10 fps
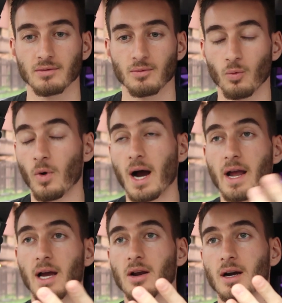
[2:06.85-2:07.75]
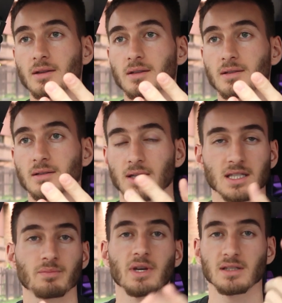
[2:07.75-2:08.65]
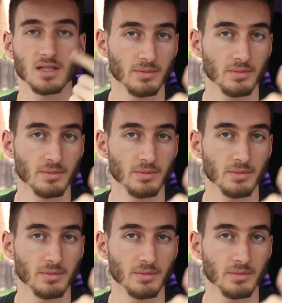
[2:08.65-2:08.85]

why I got this, that's basically